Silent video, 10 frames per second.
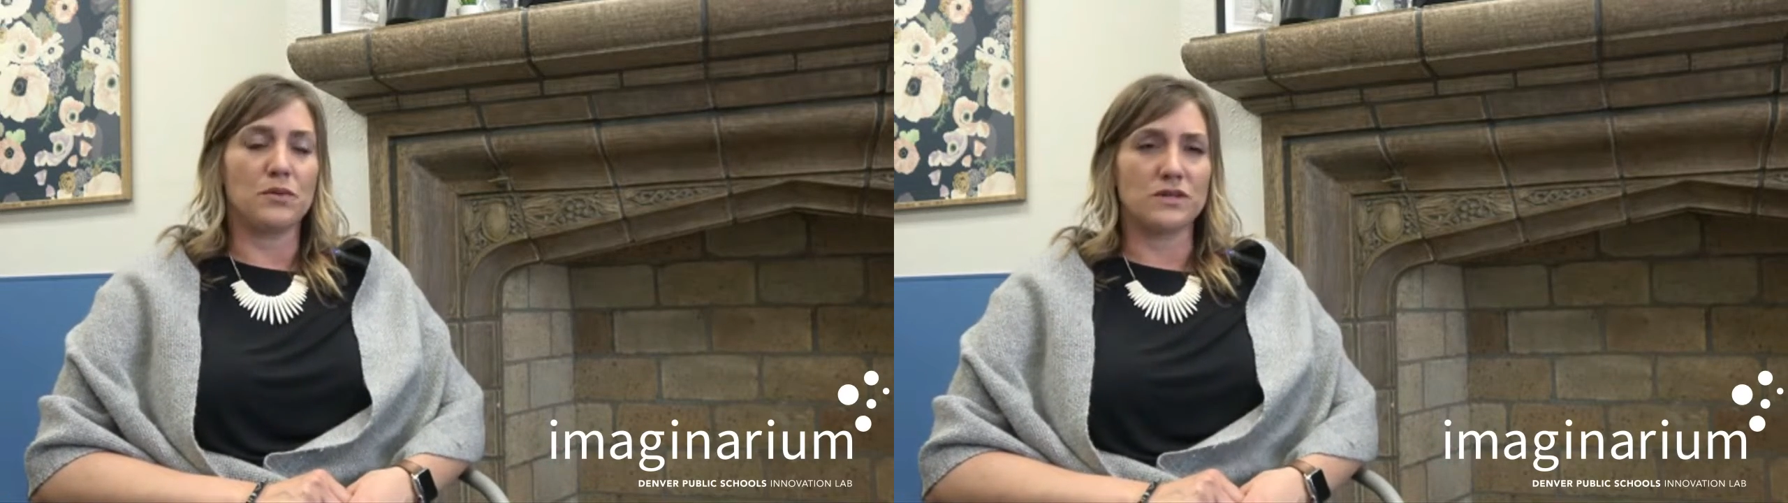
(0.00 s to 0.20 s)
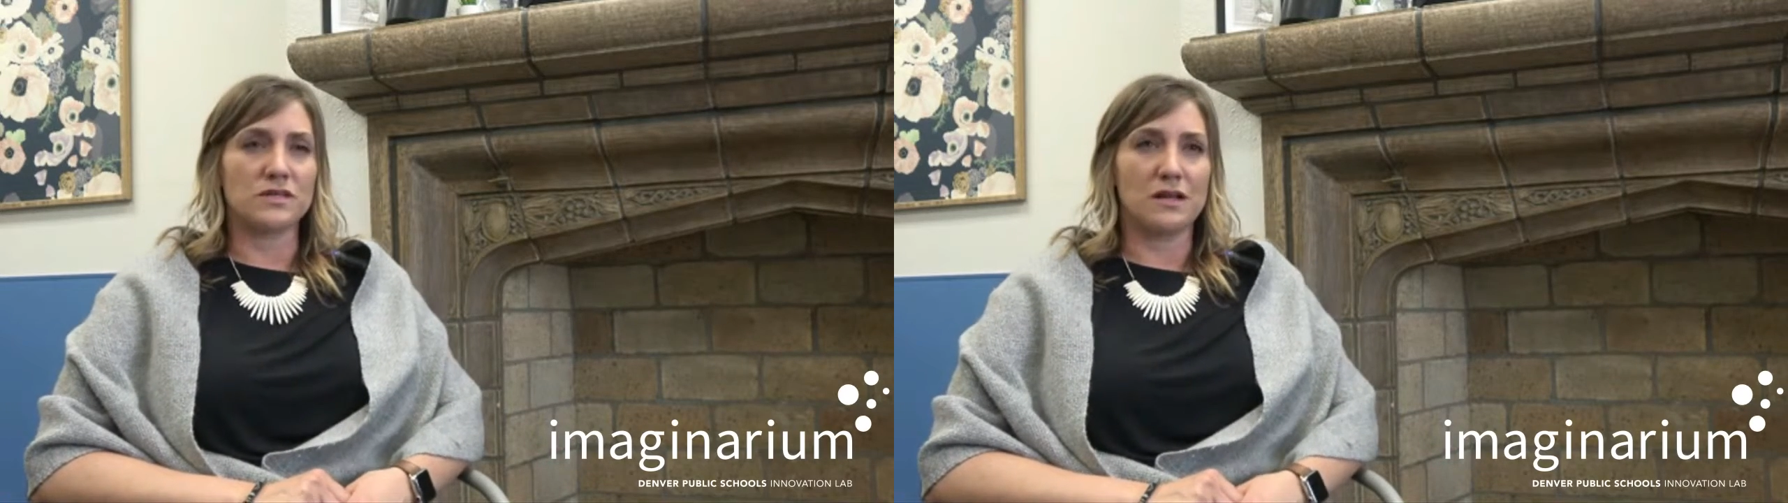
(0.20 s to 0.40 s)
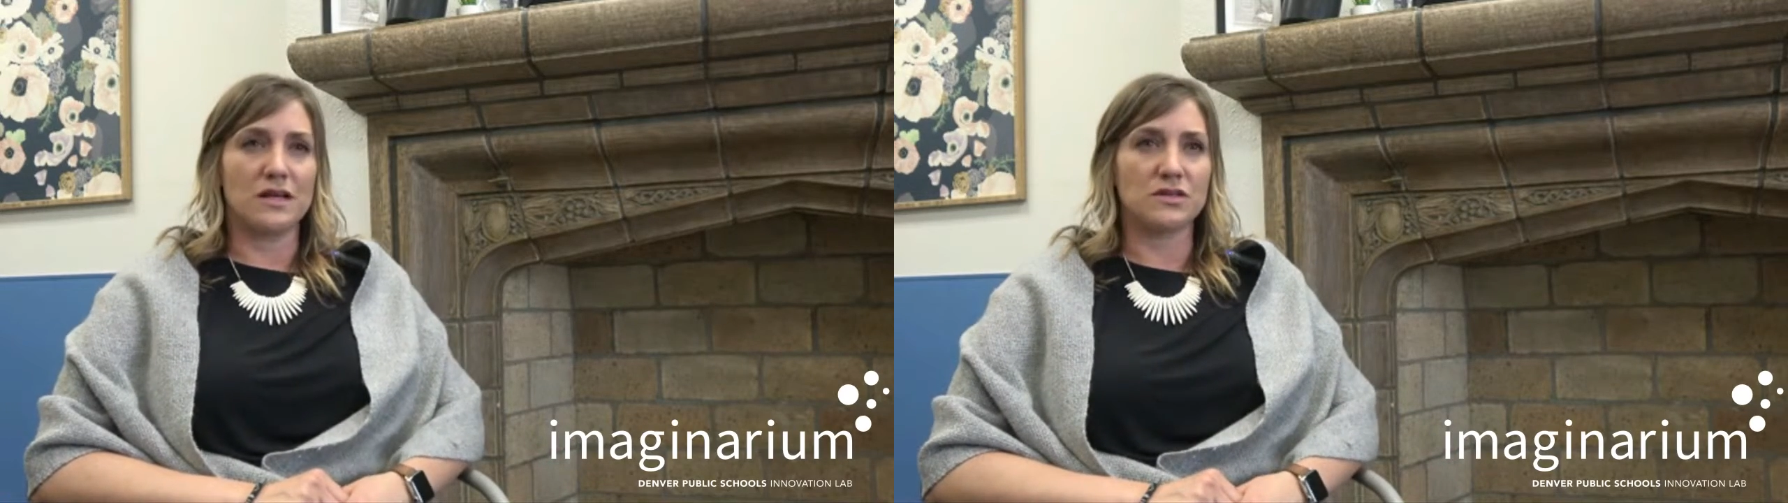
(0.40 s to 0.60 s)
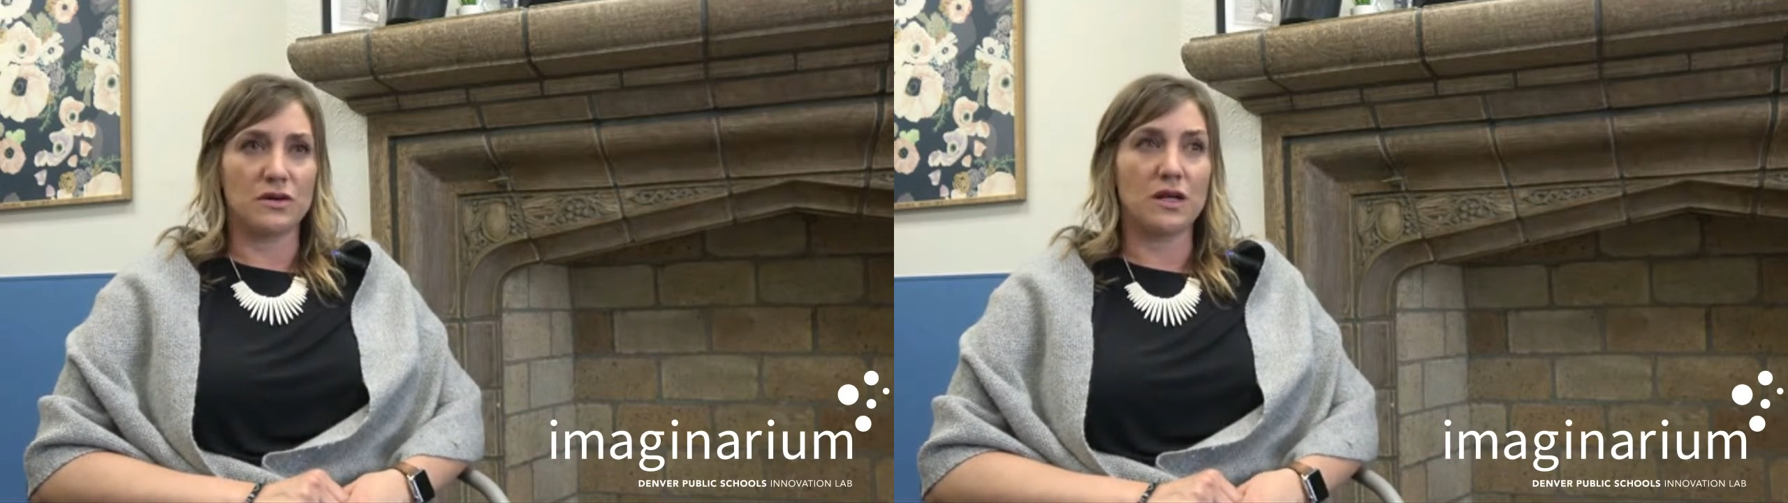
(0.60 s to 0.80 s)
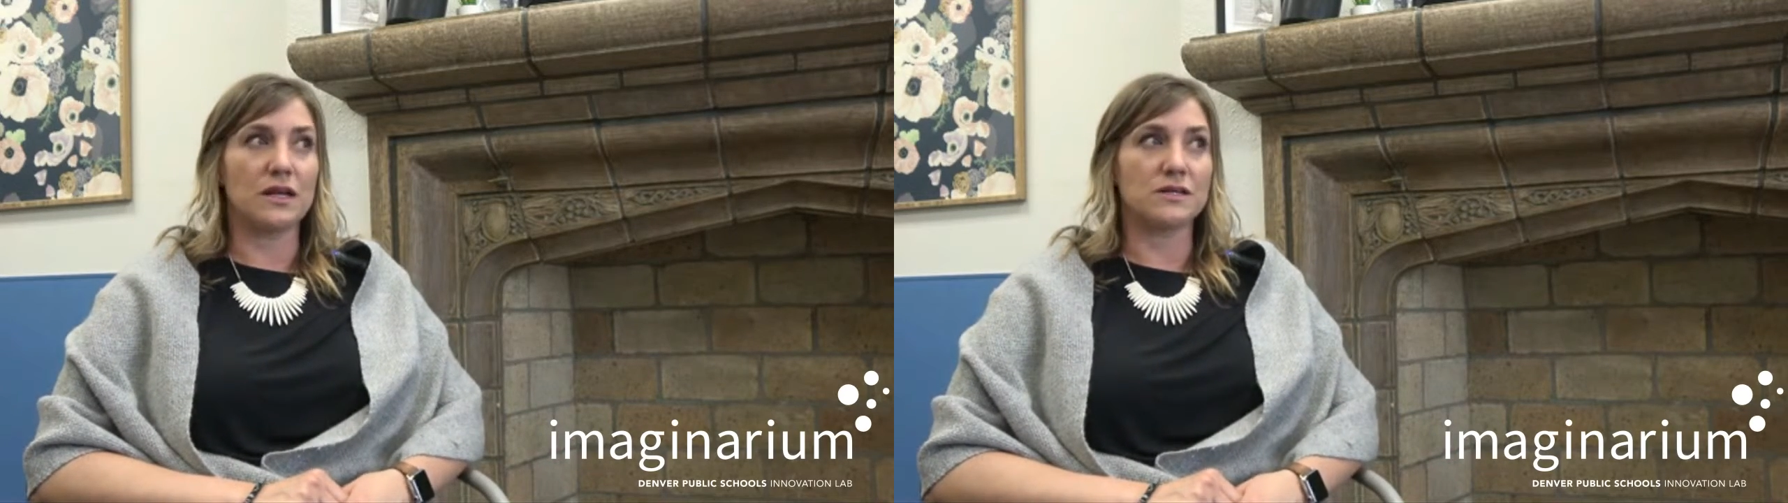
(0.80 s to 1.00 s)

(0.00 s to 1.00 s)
personalized learning